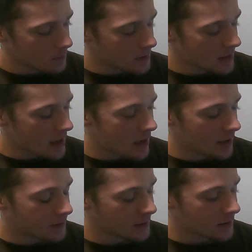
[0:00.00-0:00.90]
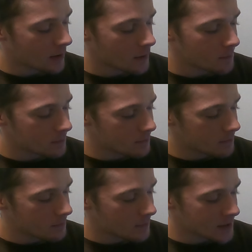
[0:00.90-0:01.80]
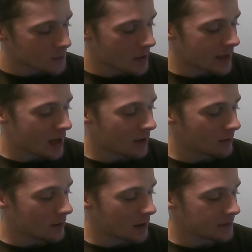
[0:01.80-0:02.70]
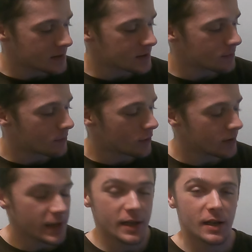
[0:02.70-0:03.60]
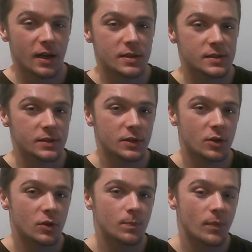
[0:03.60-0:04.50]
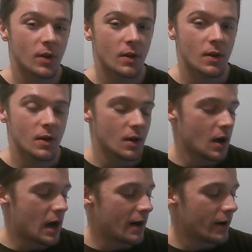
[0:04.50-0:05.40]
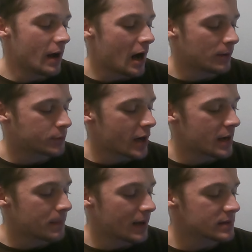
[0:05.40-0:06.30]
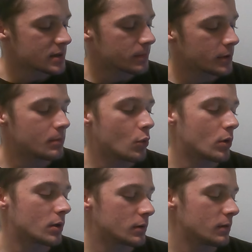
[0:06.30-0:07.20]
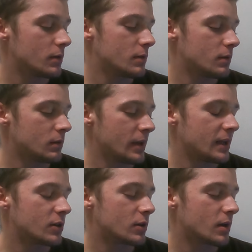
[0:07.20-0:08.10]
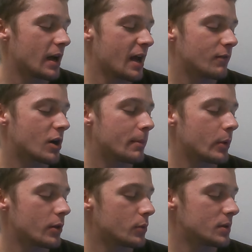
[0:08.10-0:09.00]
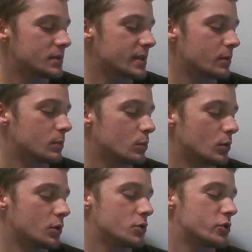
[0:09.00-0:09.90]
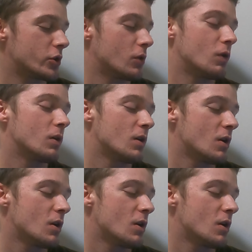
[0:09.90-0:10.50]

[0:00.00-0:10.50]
But yeah, I think that's what I got on this for today, guys. You know, I'll try and paint something more later. I have a couple other ones I could show,